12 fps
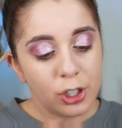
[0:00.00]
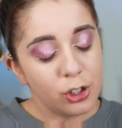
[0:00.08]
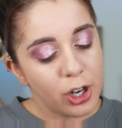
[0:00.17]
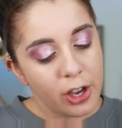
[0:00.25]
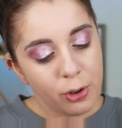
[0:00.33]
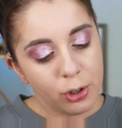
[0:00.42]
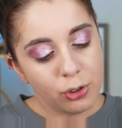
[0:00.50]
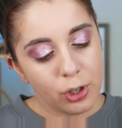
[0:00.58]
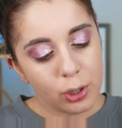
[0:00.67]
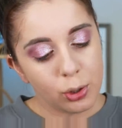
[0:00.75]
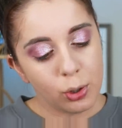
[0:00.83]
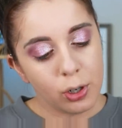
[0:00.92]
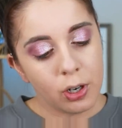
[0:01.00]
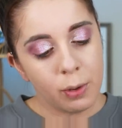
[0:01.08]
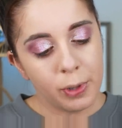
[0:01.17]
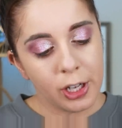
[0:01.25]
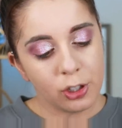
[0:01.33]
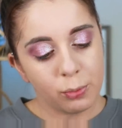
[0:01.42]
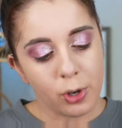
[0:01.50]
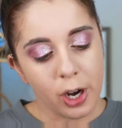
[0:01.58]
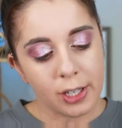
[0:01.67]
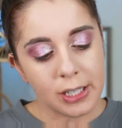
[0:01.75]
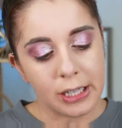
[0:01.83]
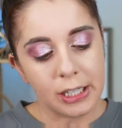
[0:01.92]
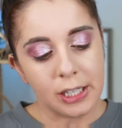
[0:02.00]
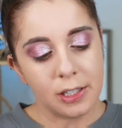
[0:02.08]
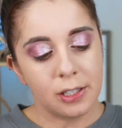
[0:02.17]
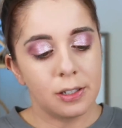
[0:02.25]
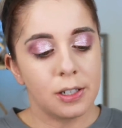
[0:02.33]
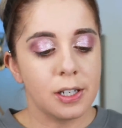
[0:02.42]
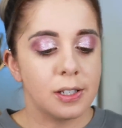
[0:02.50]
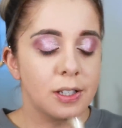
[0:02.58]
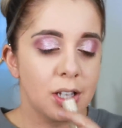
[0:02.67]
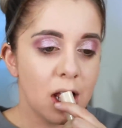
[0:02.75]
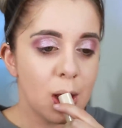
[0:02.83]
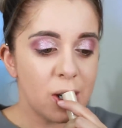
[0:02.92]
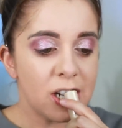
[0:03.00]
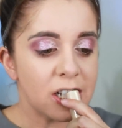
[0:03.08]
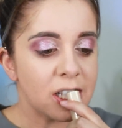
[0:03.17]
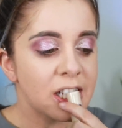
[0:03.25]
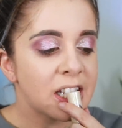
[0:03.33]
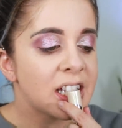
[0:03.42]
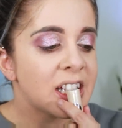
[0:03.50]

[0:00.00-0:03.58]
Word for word: gonna try their drugstore complexion products at least, cause why not?